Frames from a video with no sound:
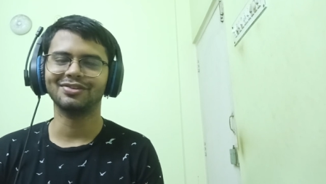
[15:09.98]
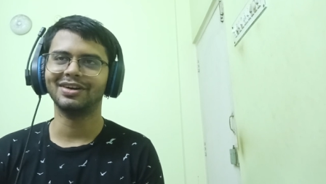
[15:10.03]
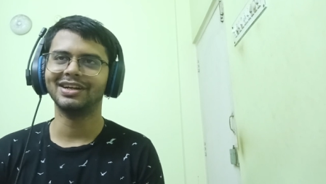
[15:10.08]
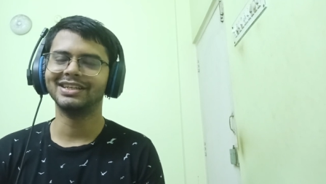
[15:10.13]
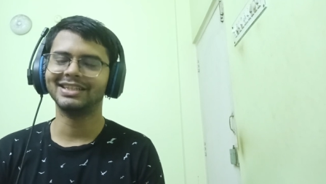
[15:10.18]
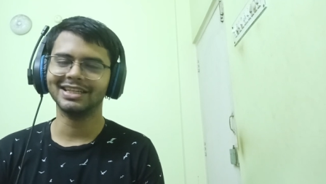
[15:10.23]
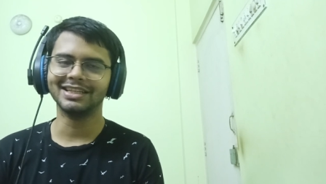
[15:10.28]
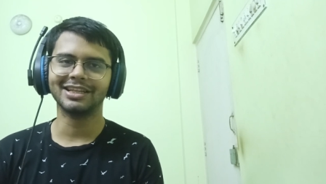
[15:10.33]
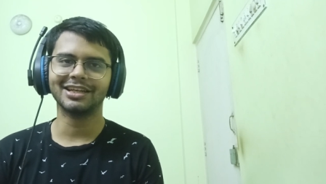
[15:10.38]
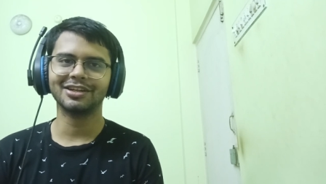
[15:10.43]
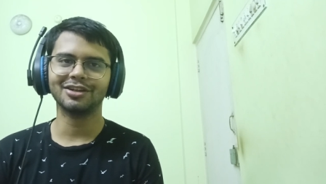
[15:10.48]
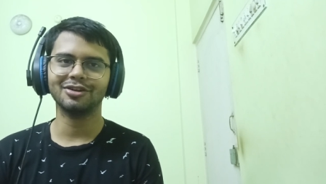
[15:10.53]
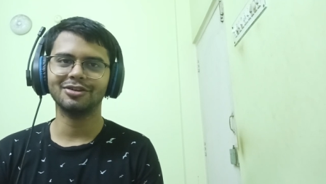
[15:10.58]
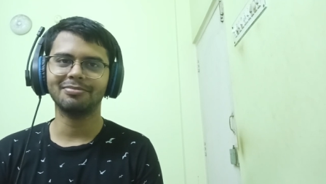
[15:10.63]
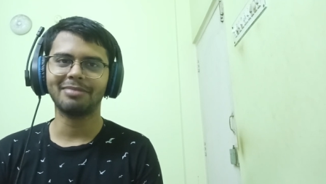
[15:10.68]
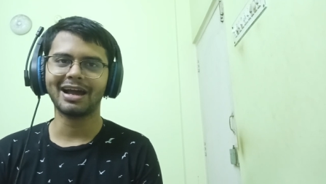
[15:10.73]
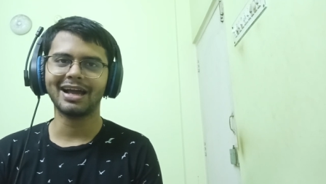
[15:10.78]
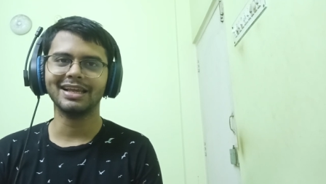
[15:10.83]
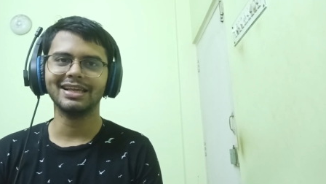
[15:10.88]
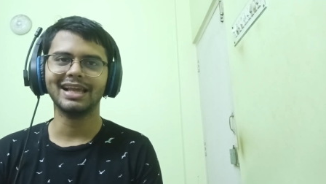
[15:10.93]
so until then
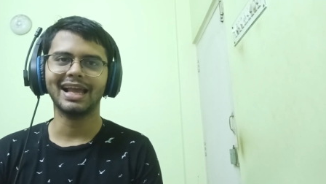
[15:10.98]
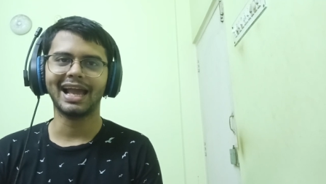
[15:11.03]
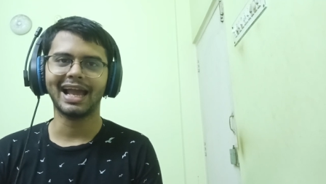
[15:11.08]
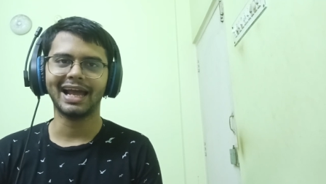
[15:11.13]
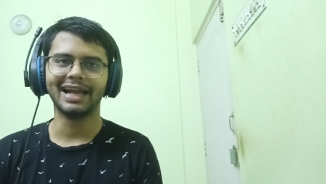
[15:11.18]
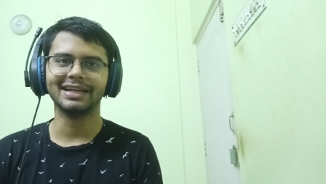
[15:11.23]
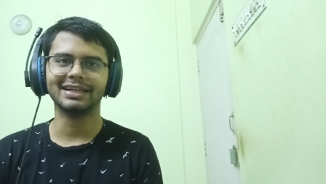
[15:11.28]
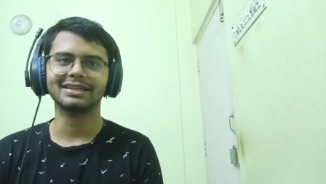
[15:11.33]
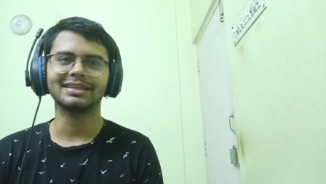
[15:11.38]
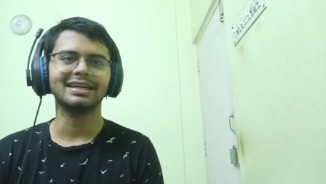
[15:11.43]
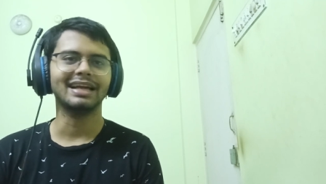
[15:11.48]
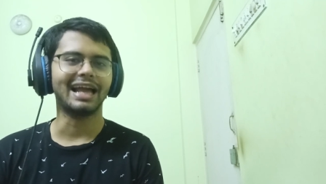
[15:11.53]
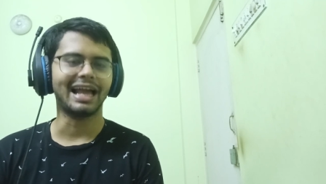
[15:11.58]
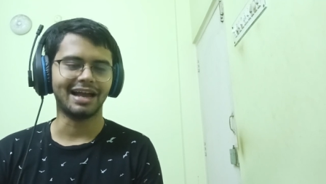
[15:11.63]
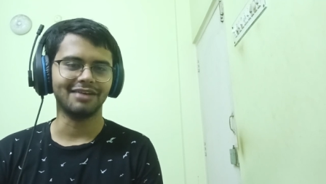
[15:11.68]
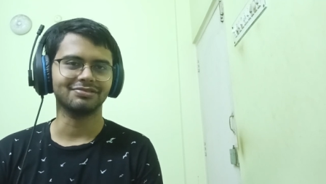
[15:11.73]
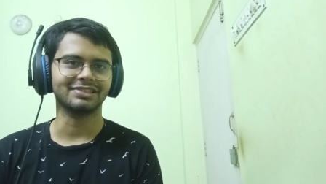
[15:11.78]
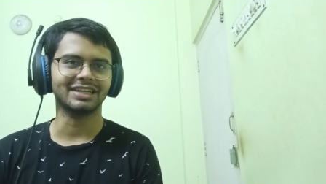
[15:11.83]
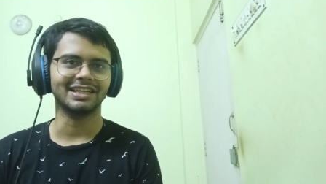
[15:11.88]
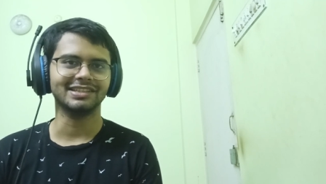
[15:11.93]
goodbye and
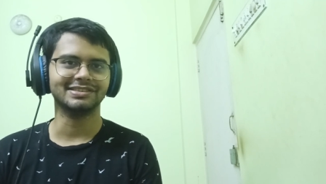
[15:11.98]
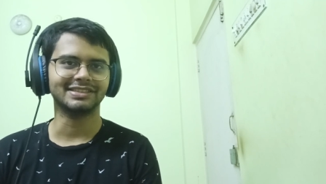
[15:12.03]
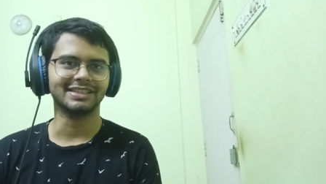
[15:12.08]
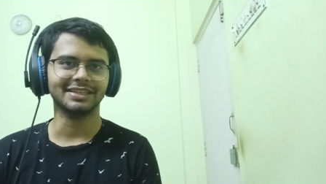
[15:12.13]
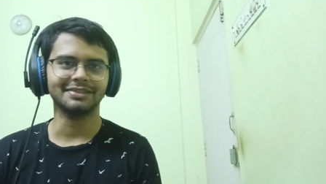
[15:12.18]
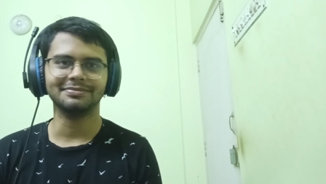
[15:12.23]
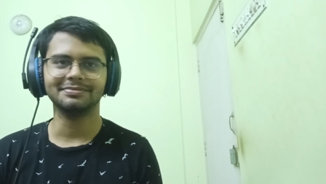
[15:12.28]
have a nice